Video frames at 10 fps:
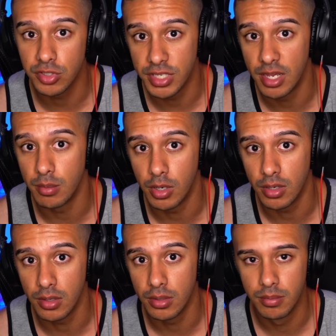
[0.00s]
down
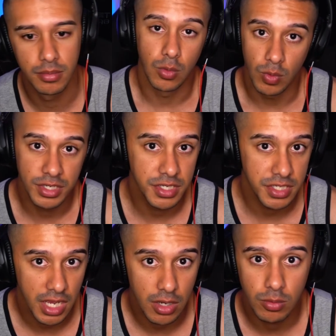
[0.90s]
marker, which is
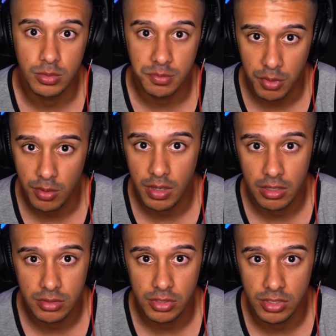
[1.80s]
how smart
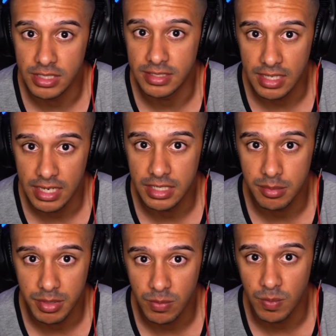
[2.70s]
routes are designed to
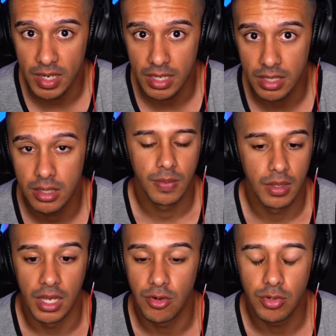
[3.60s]
be ran.
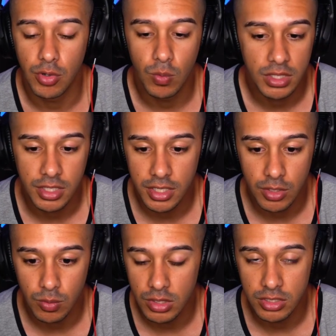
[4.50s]
I don't know what the
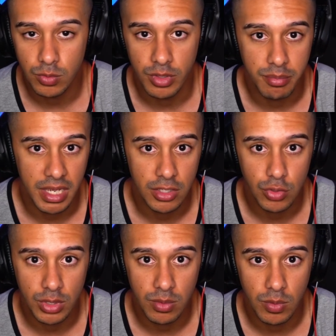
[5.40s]
deal was with Madden
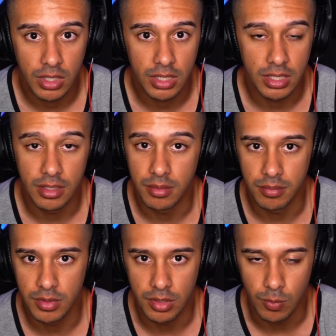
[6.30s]
21 and
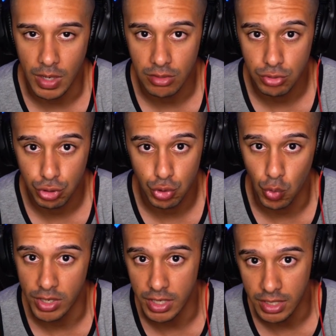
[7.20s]
the routes
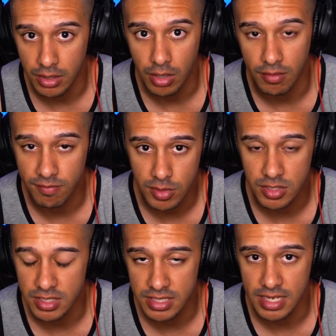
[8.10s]
shortening on 1st
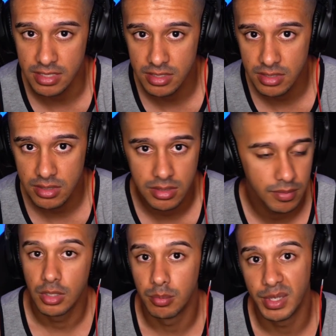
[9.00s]
and 10s,
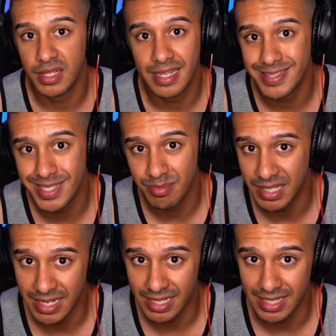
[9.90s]
but that's simply
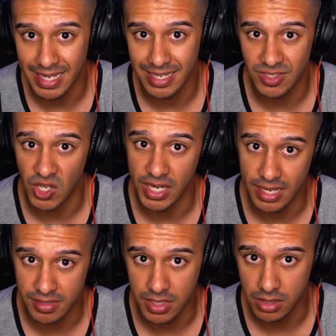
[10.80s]
not the case on
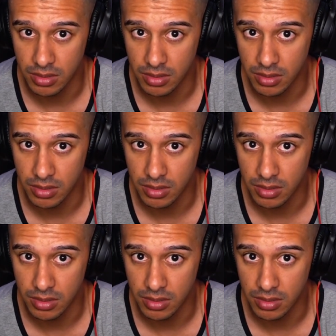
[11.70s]
next gen.